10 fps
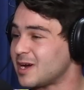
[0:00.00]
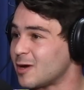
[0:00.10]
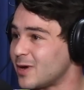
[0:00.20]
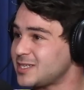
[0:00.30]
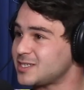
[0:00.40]

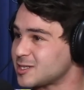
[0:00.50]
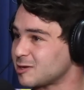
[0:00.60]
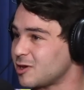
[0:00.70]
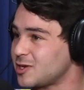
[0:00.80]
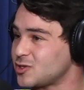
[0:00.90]
I went into the
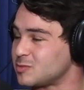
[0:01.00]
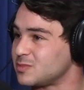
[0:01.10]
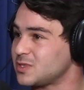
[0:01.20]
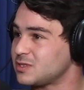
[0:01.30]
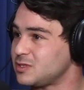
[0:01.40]

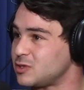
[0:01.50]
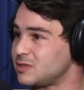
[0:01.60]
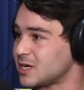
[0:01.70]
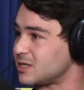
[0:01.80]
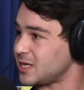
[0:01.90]
classrooms to
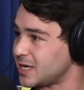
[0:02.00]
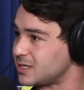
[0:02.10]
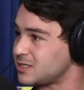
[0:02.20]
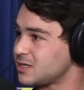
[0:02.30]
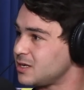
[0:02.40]
tell the
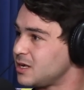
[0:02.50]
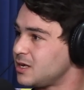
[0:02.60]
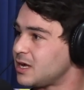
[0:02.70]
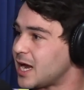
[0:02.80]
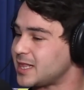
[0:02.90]
kids,
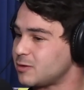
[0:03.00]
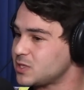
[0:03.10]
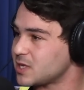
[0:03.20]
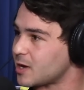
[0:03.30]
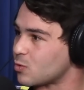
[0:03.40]
and there
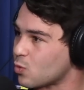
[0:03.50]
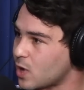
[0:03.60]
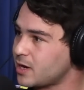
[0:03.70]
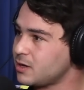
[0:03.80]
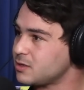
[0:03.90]
was like
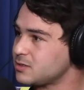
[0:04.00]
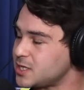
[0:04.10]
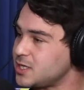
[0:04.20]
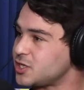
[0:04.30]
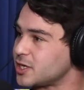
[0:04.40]
one
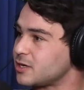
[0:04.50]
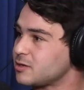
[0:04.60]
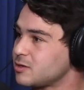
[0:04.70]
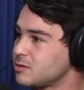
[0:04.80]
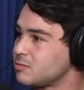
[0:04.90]
teacher
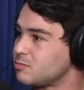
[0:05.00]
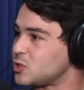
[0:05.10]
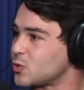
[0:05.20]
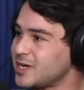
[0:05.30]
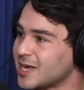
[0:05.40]

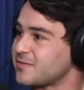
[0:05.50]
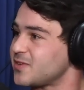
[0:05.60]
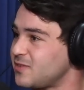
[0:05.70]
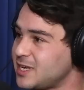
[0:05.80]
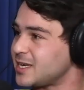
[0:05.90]
between like
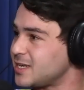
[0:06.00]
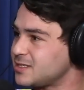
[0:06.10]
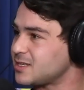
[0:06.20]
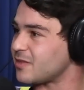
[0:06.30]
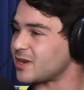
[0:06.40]
50
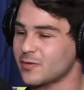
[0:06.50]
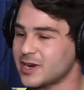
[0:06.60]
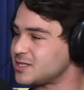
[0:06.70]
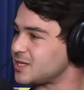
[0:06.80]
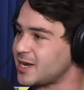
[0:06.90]
kids. And then I
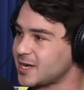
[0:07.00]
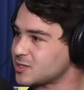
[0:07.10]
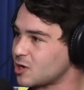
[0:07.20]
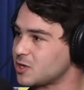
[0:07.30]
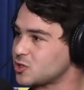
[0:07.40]
went into the
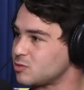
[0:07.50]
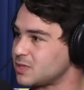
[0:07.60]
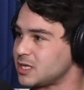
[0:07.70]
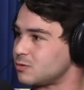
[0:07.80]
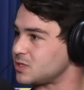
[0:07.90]
next classroom
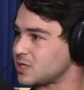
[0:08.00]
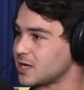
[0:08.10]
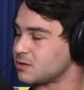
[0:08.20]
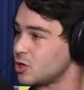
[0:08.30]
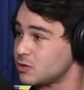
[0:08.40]
and there was
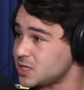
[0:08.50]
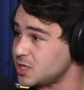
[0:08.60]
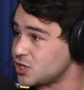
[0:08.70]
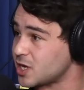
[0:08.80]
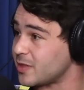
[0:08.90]
like no
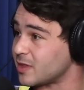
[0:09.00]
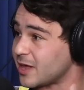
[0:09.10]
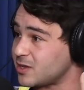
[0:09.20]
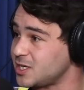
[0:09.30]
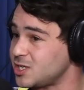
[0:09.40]
teacher, and the
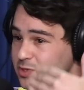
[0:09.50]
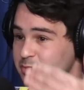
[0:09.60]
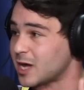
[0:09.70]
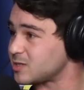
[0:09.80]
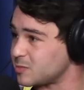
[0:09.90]
other teacher was
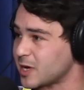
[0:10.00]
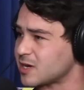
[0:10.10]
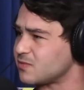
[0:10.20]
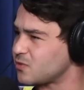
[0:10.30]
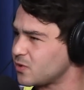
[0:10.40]
bouncing
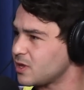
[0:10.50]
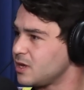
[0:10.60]
back and forth.